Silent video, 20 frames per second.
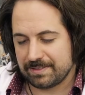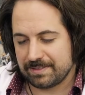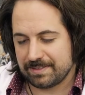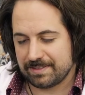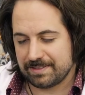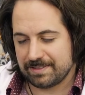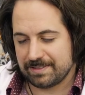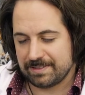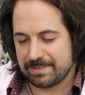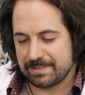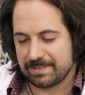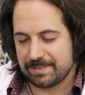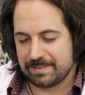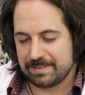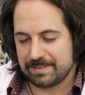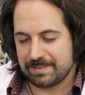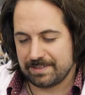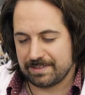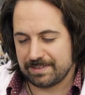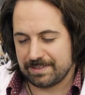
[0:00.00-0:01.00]

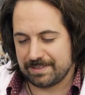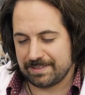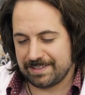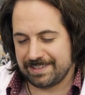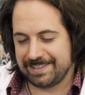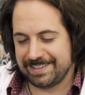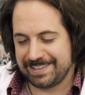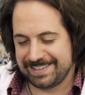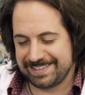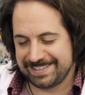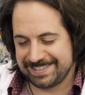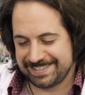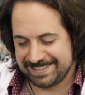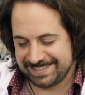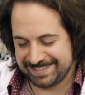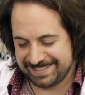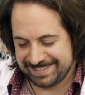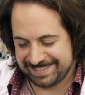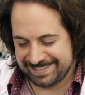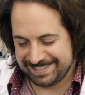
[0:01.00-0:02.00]

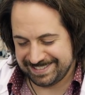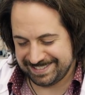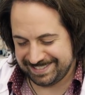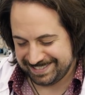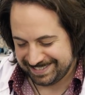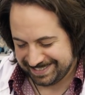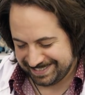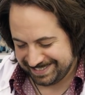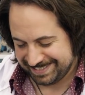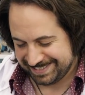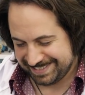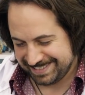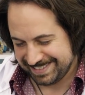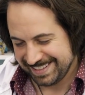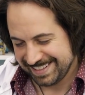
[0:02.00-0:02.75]
No words are spoken by the person on screen.